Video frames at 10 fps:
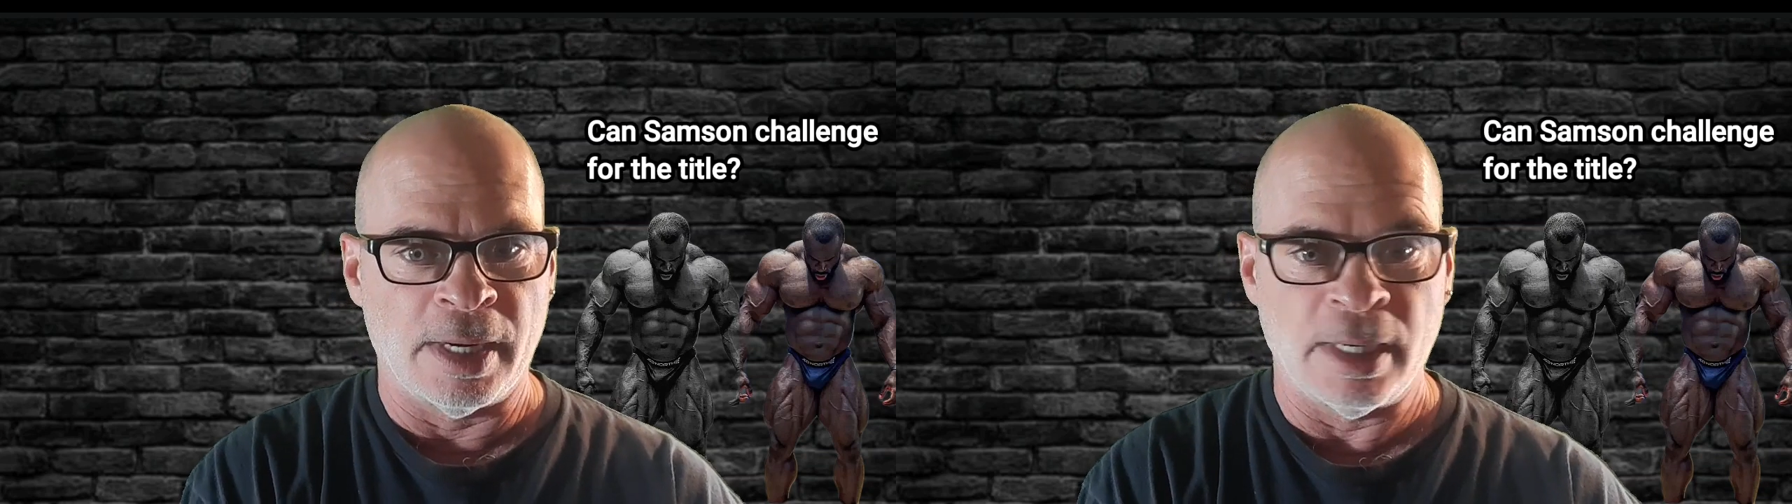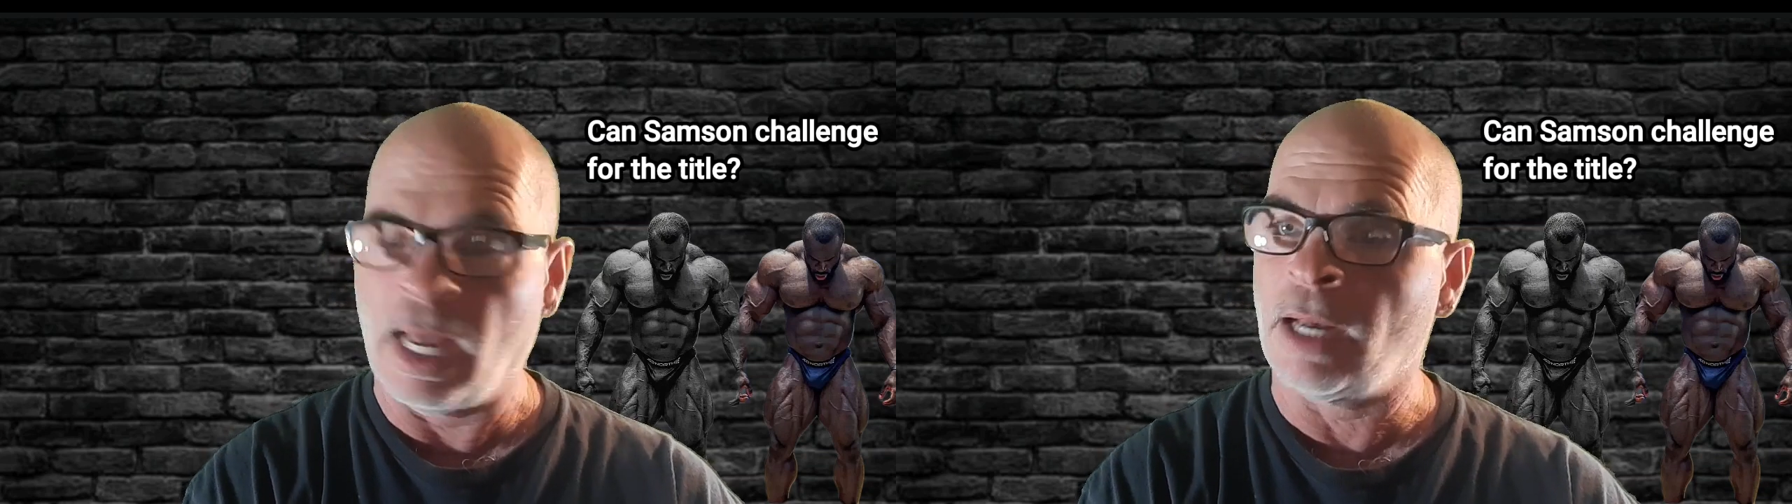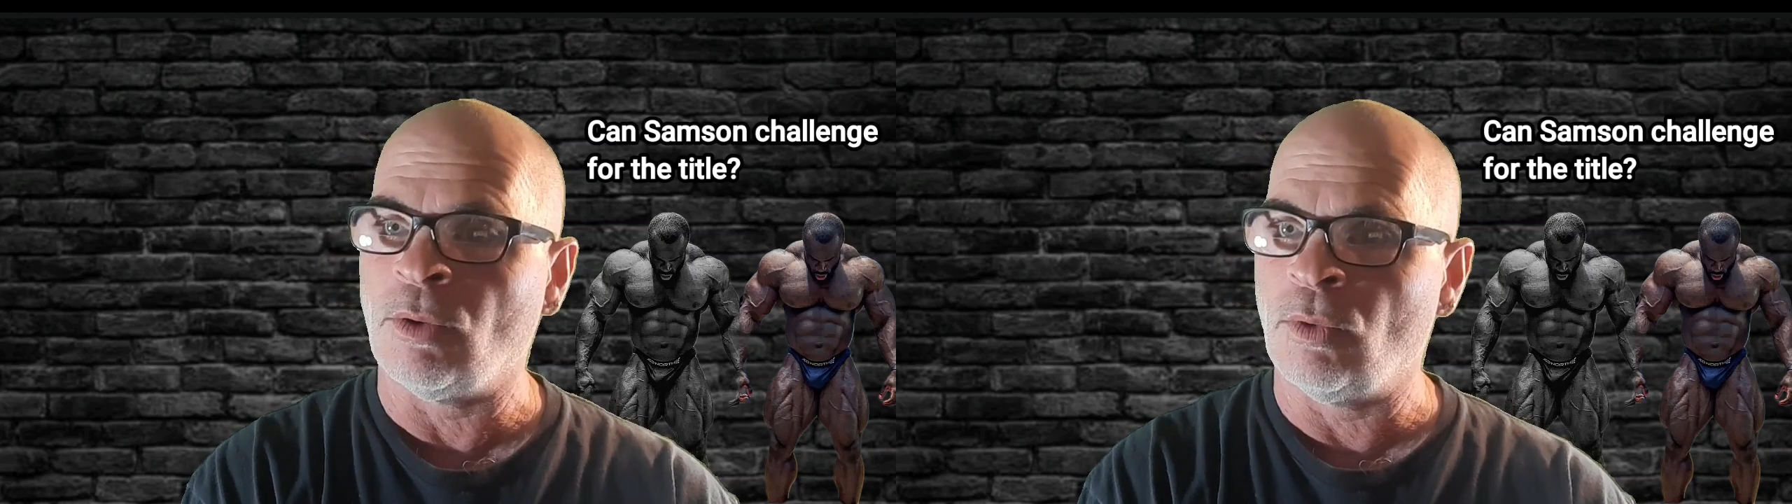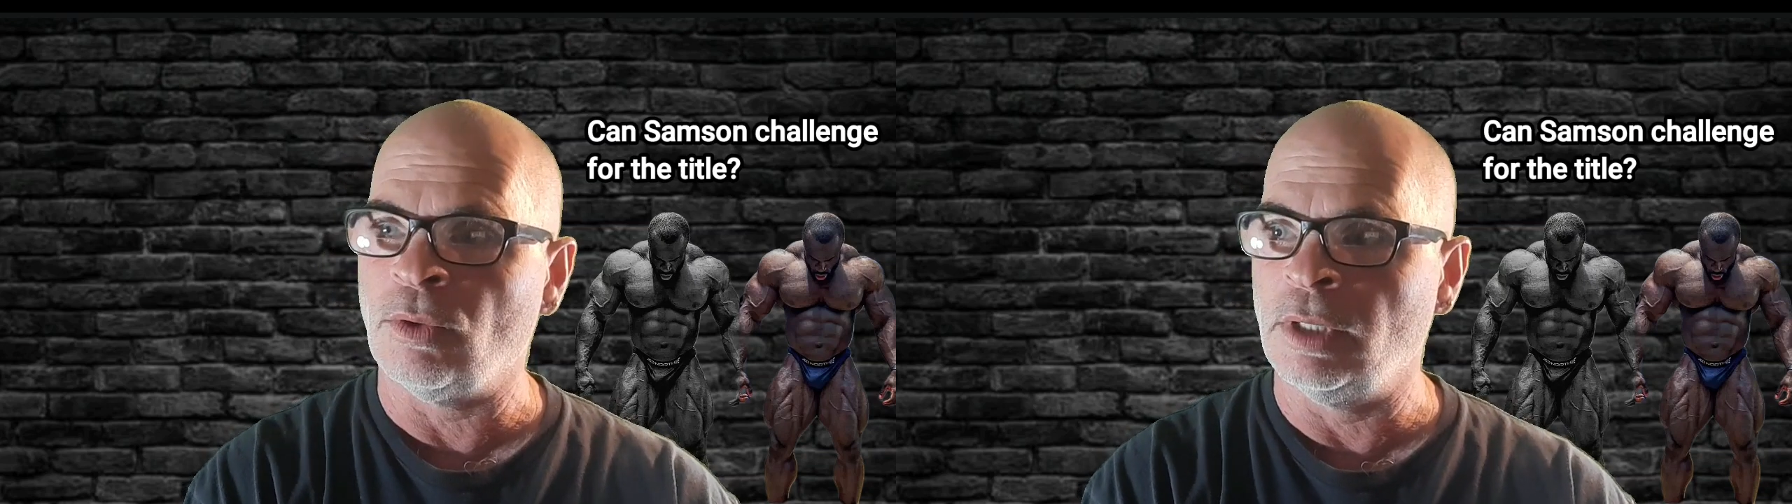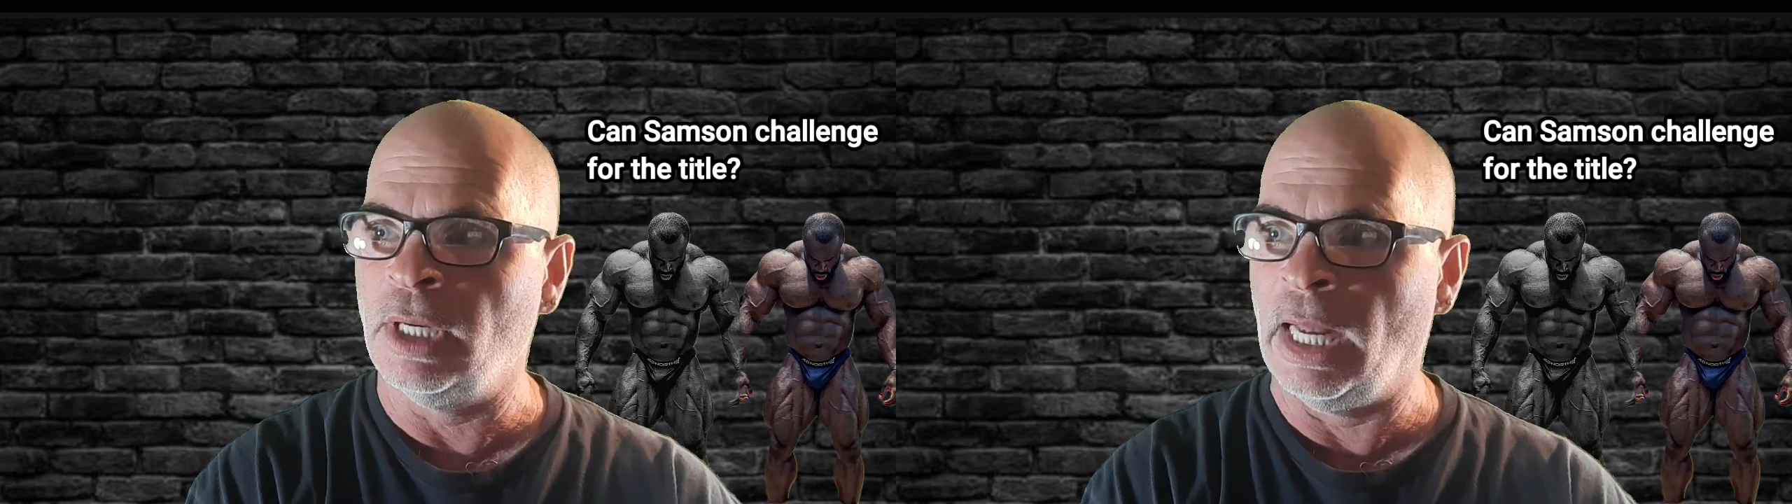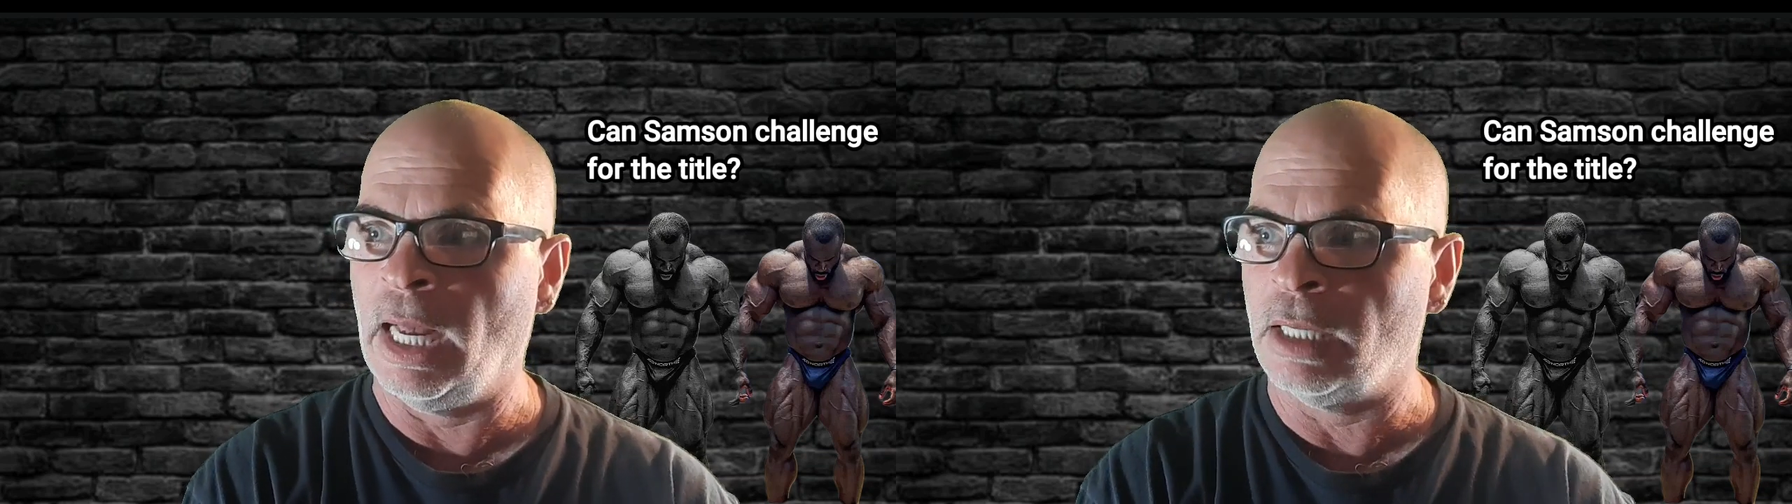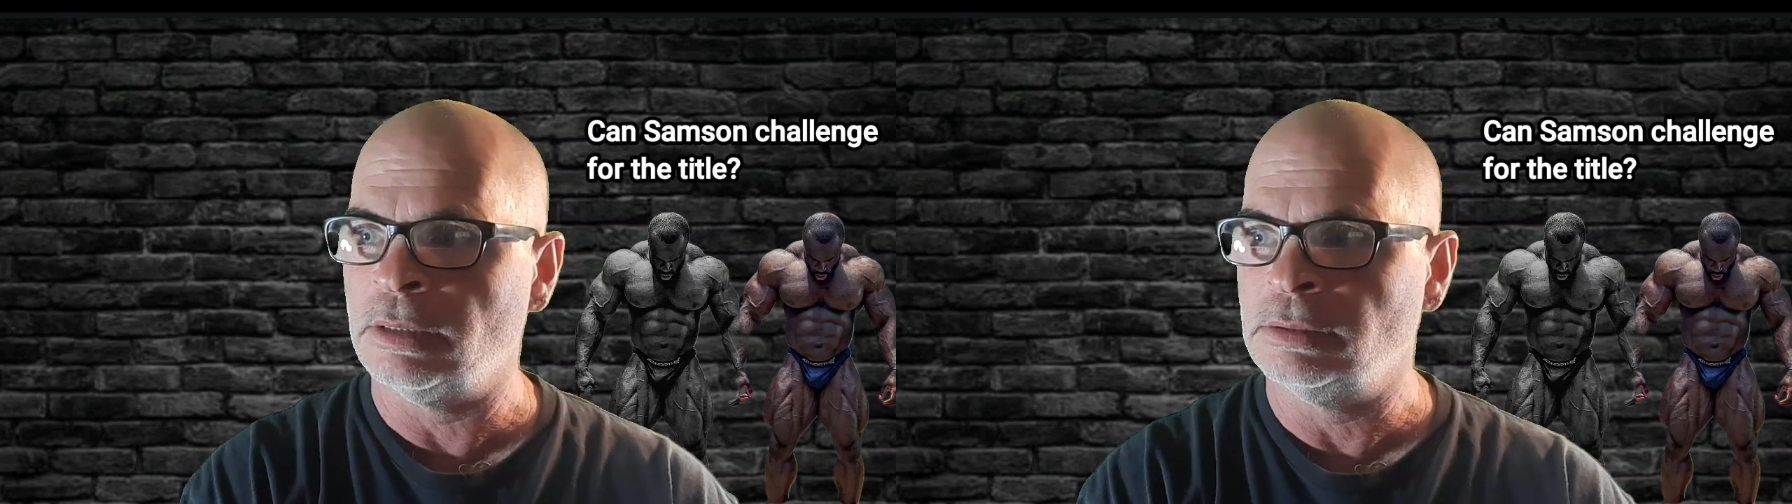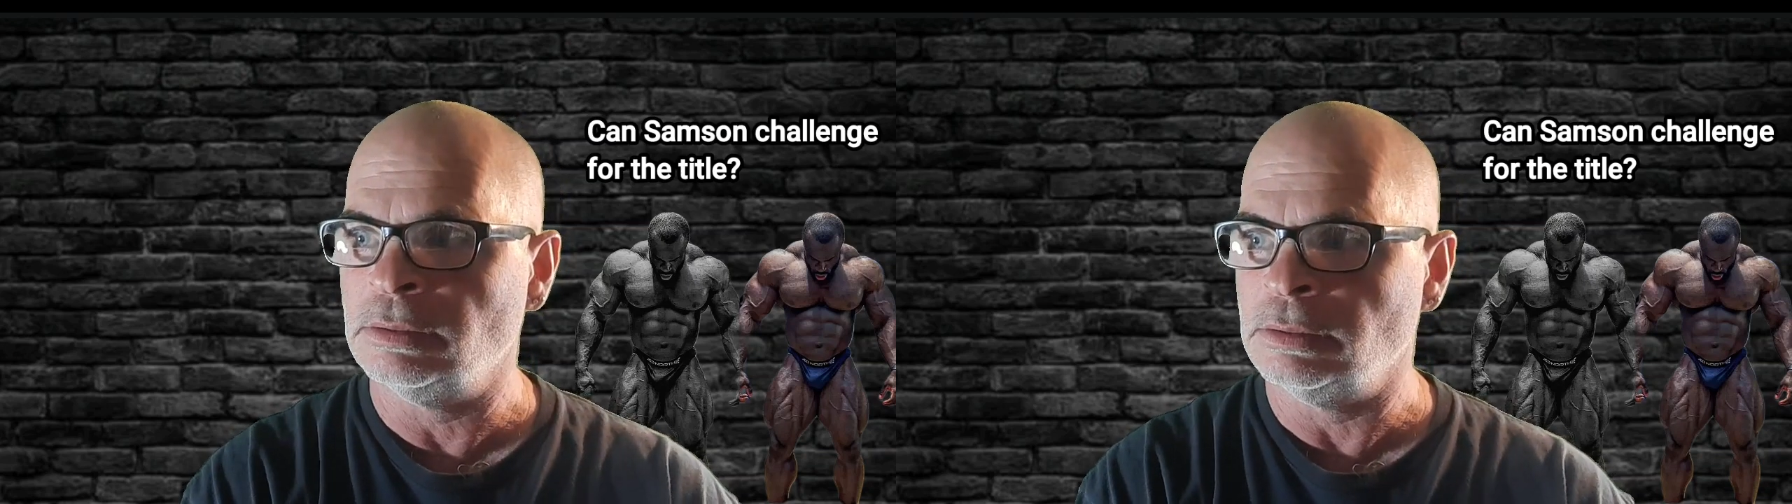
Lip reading: Not only that,